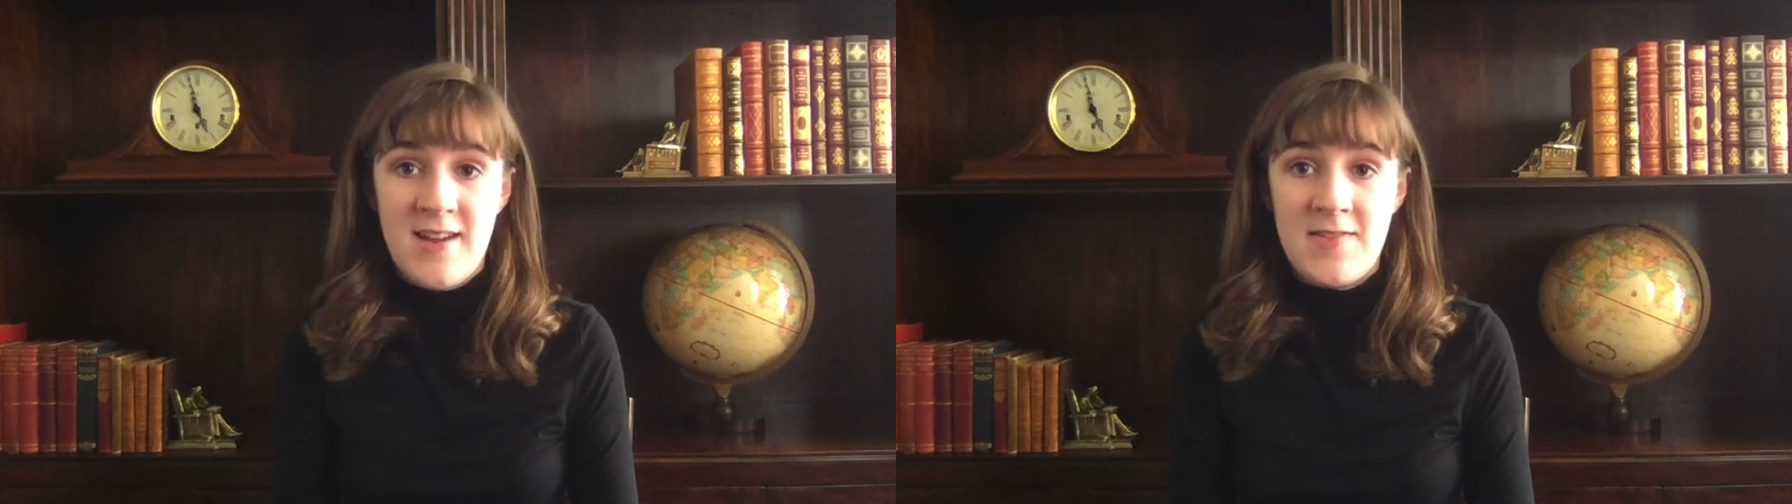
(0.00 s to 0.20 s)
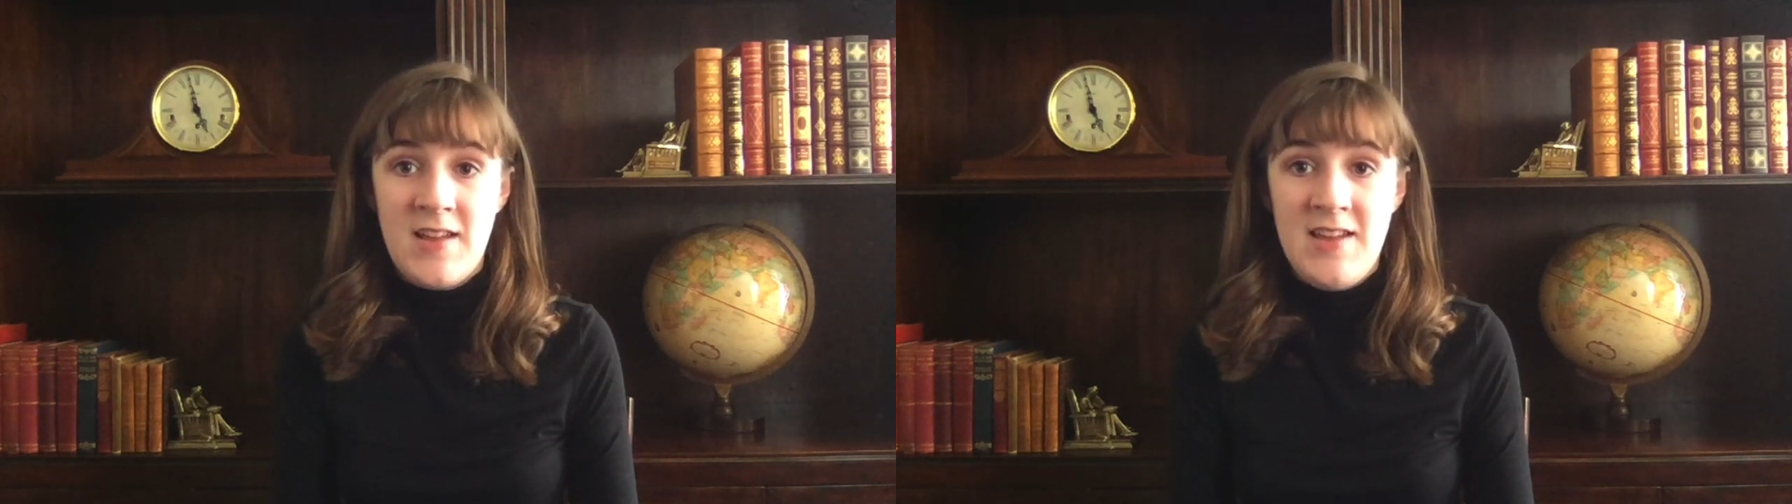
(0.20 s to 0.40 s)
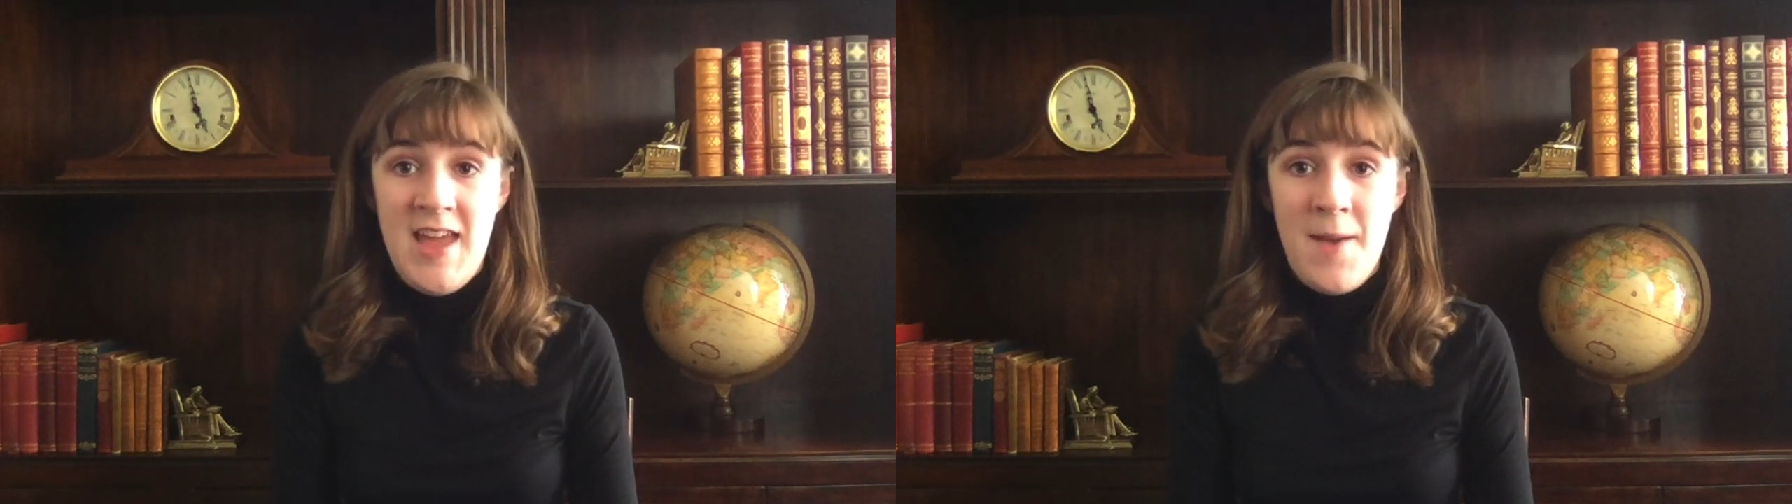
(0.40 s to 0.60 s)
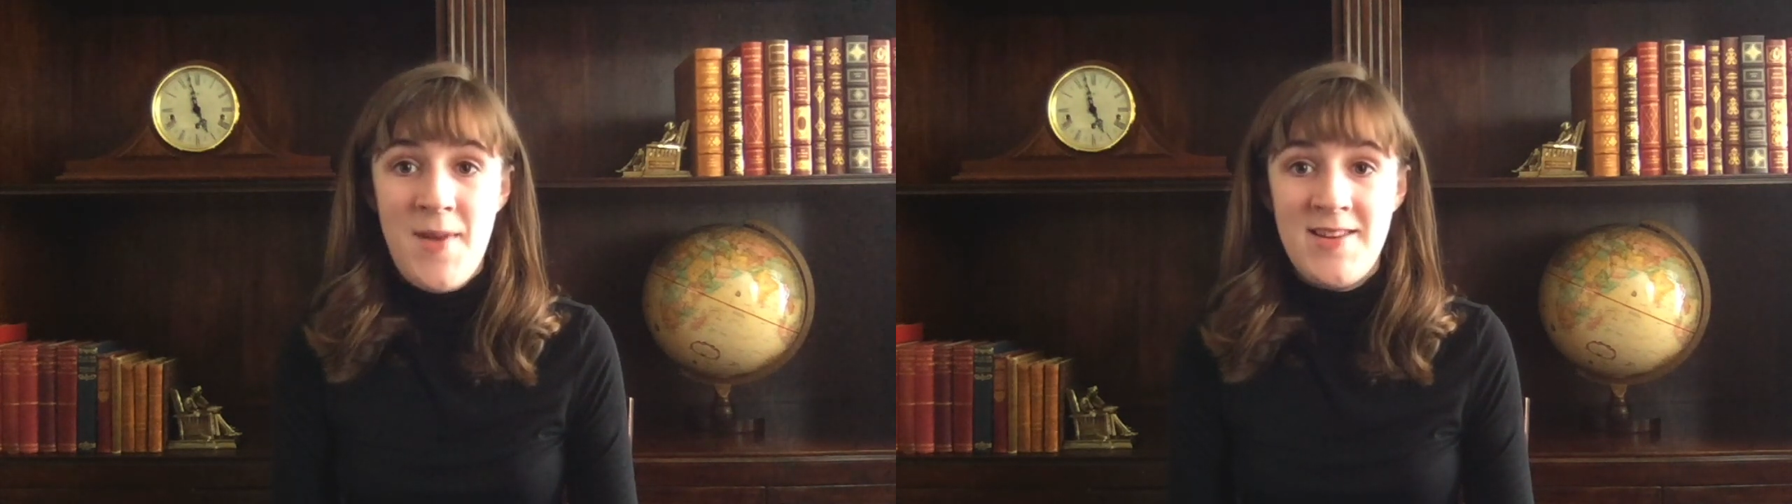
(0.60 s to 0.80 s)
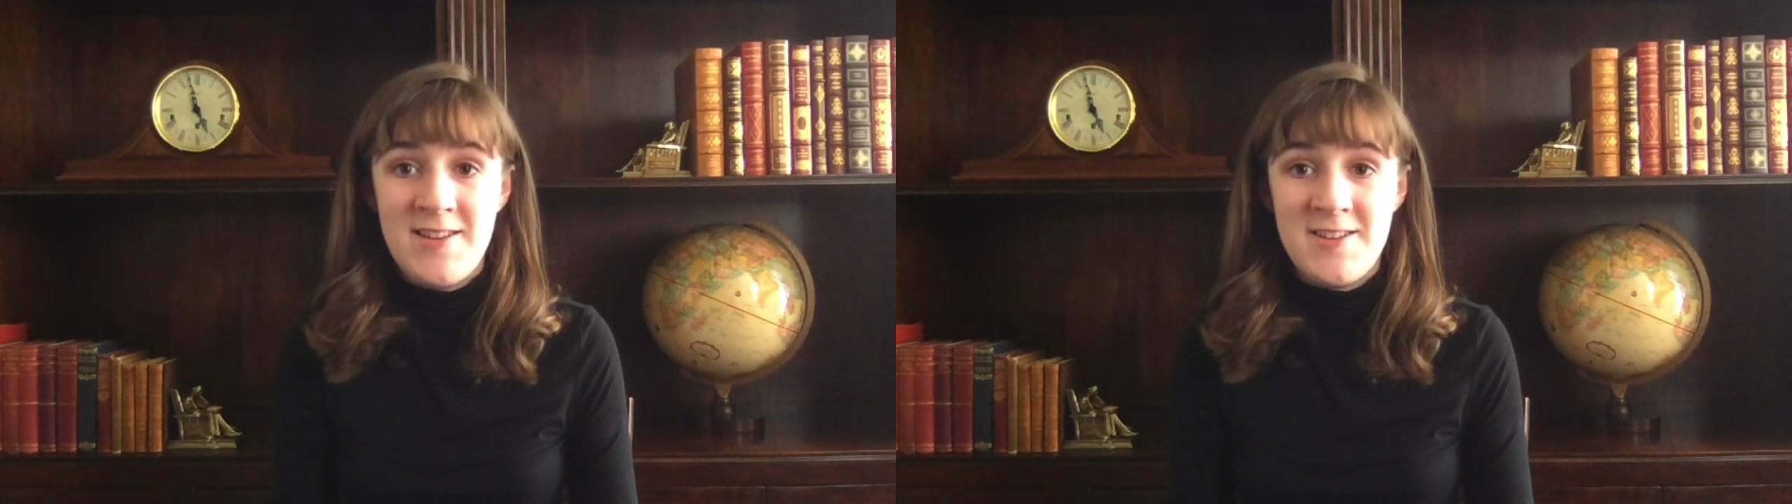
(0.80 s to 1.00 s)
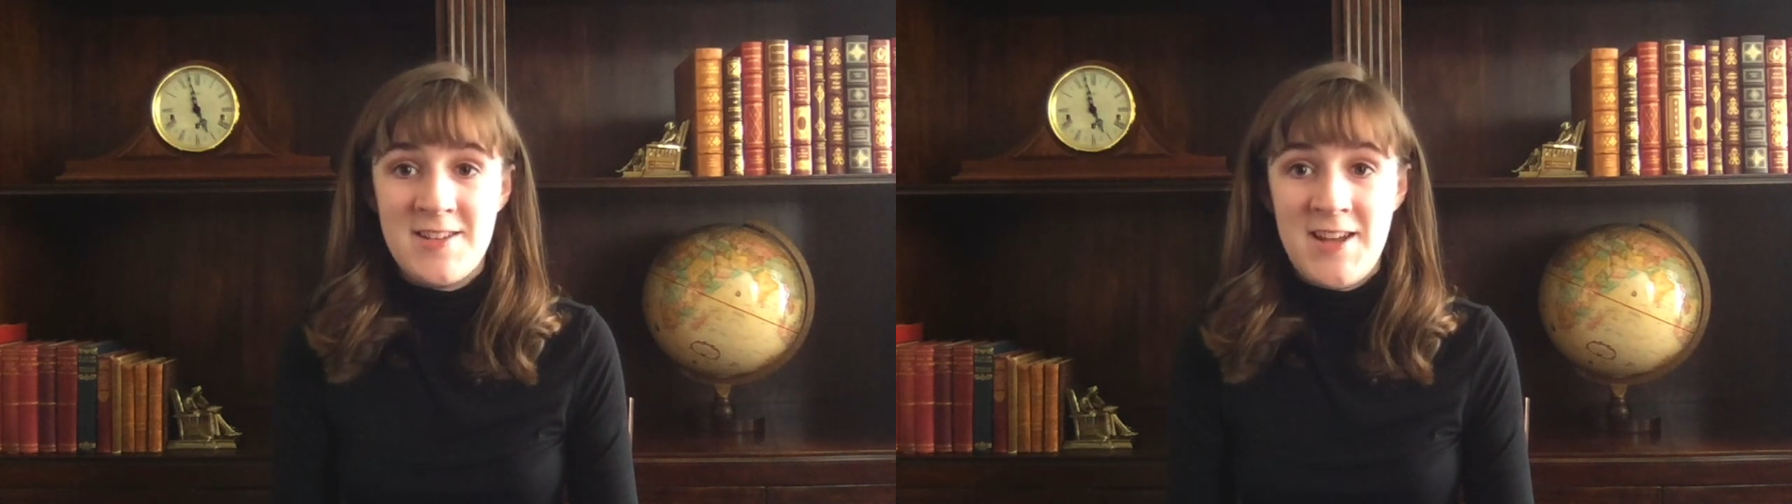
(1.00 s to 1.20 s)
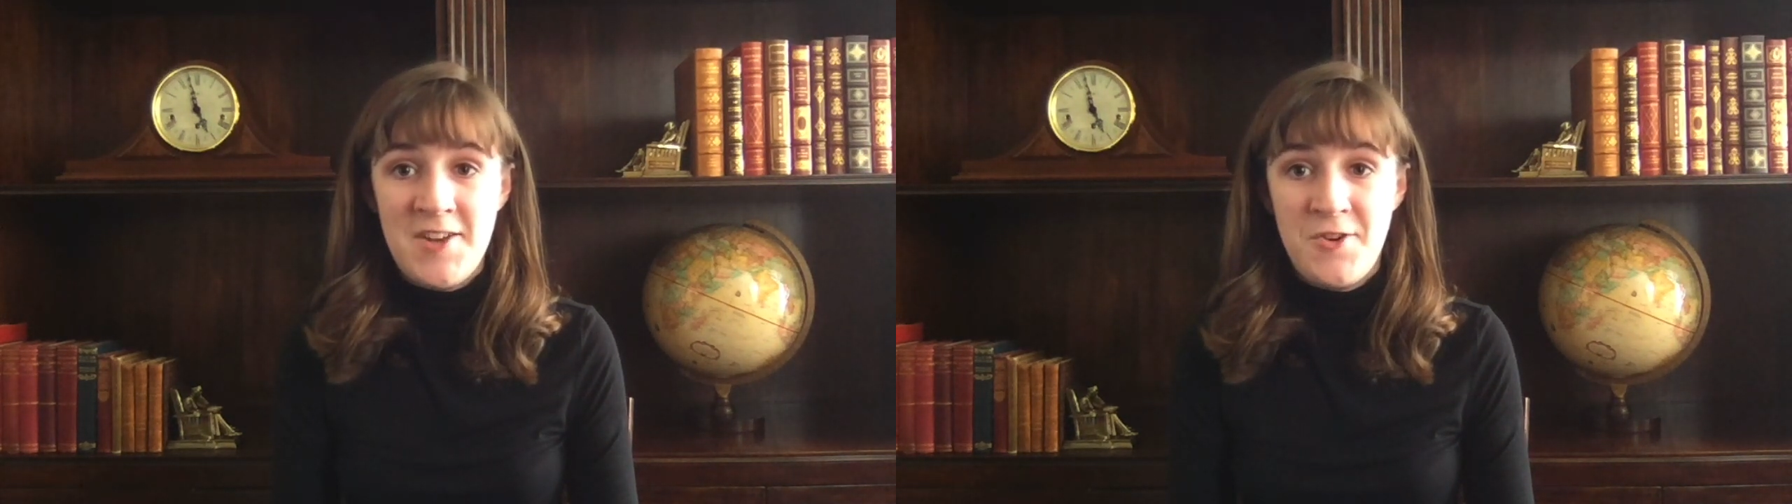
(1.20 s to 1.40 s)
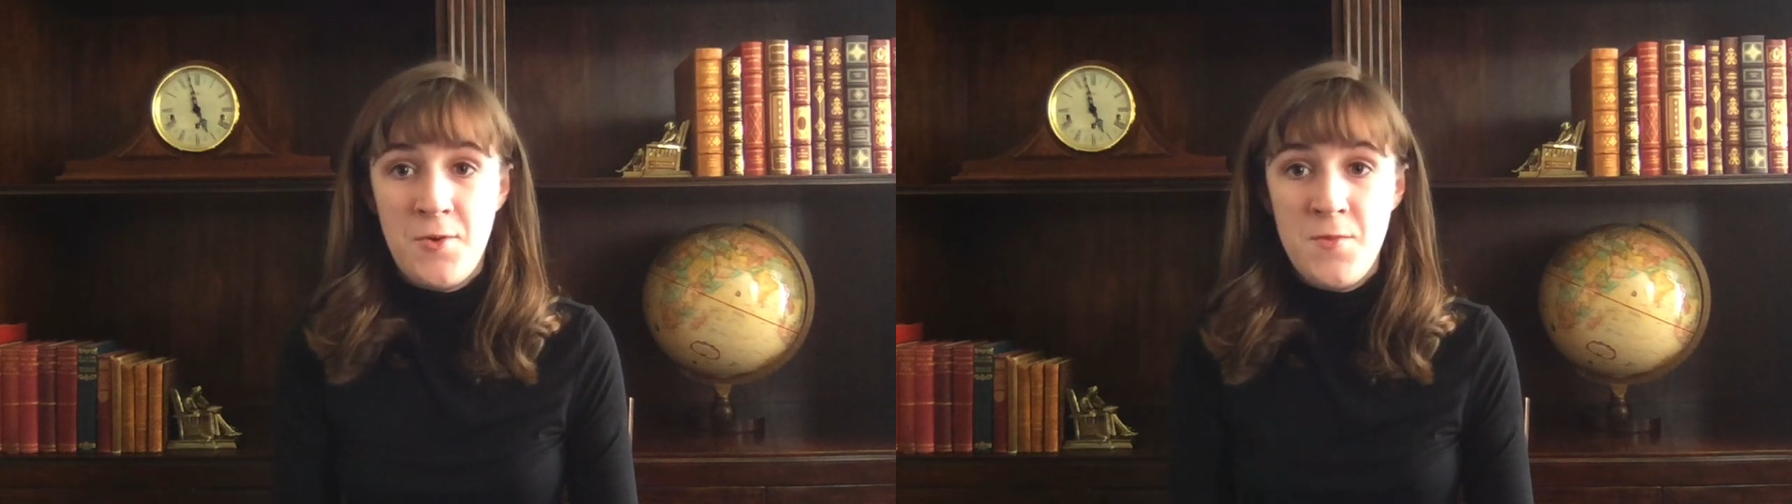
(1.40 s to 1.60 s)
at the Germanisches
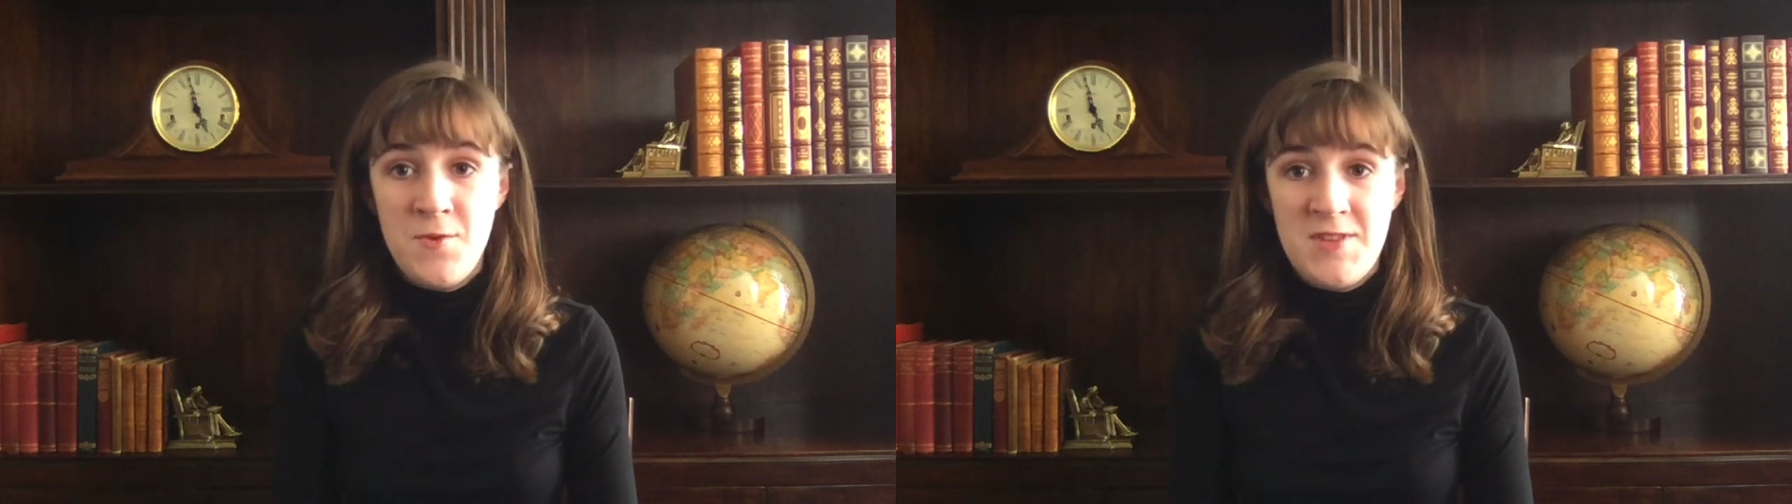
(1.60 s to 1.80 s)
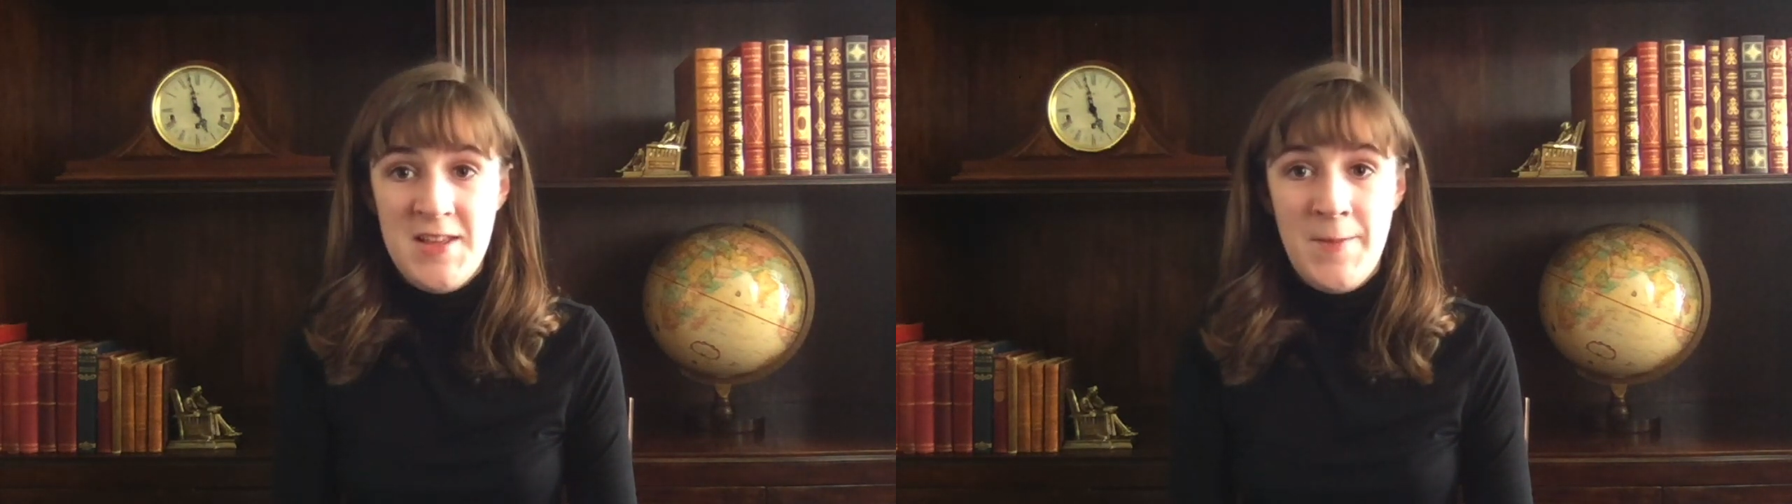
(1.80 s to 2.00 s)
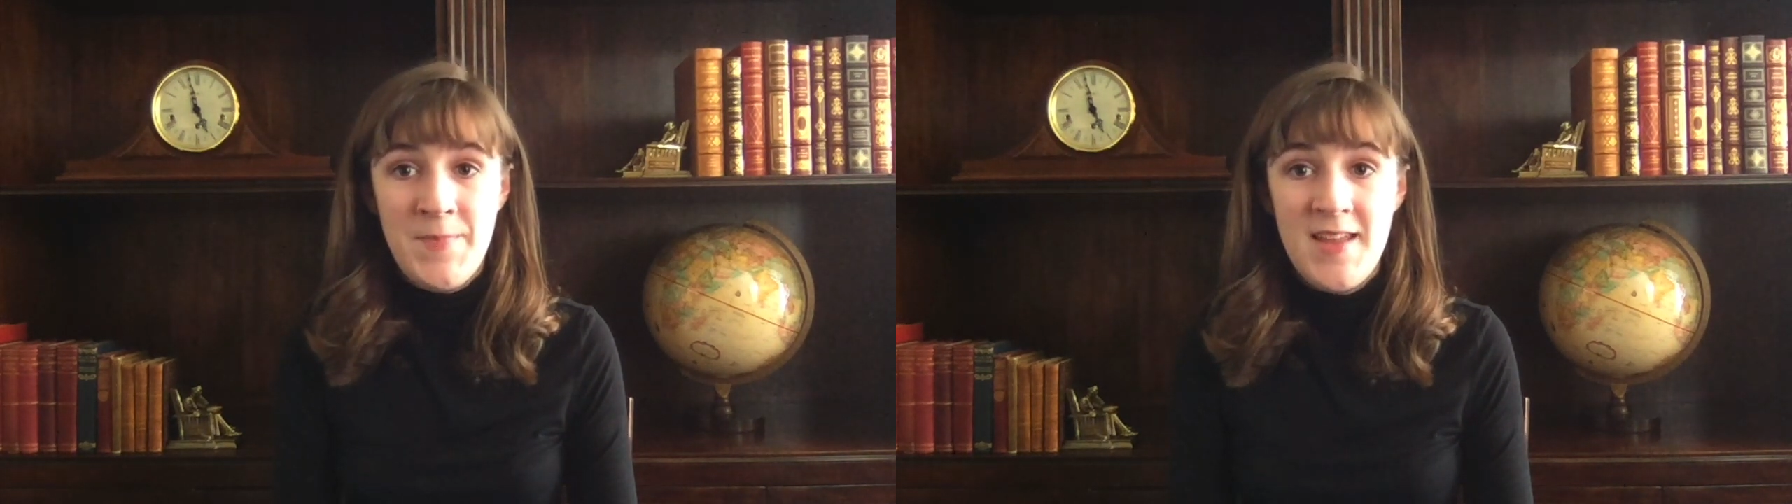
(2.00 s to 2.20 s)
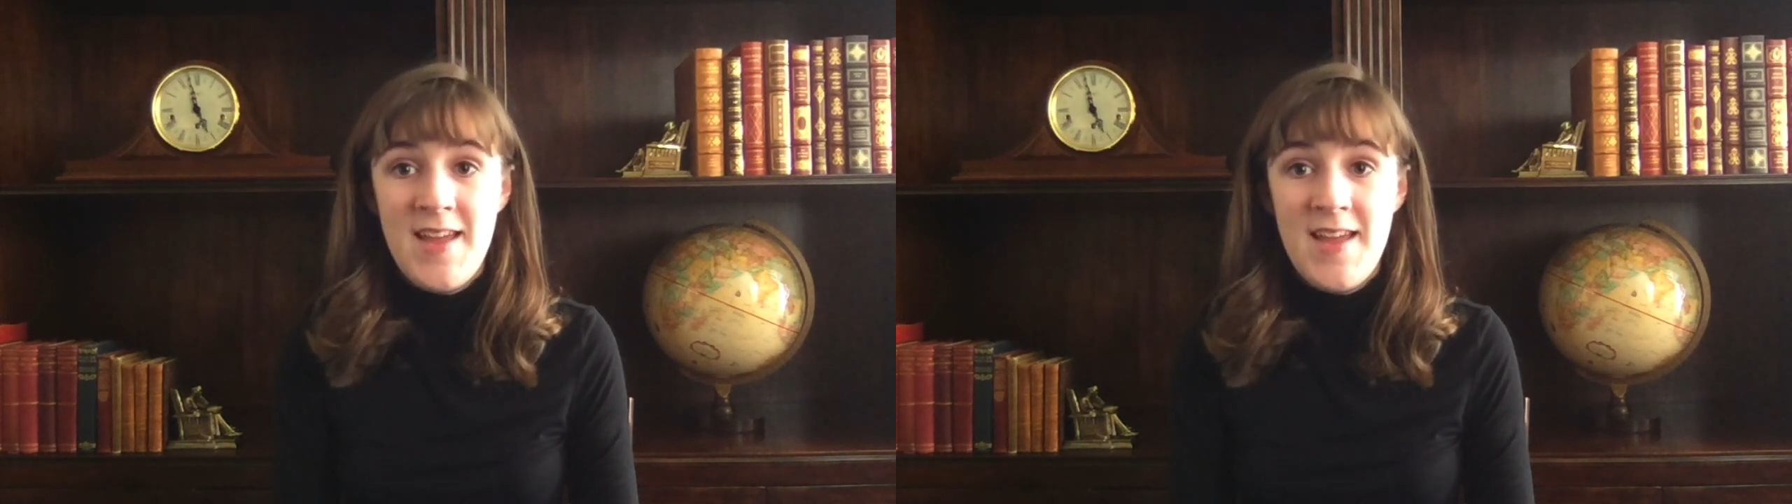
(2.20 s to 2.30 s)
National Museum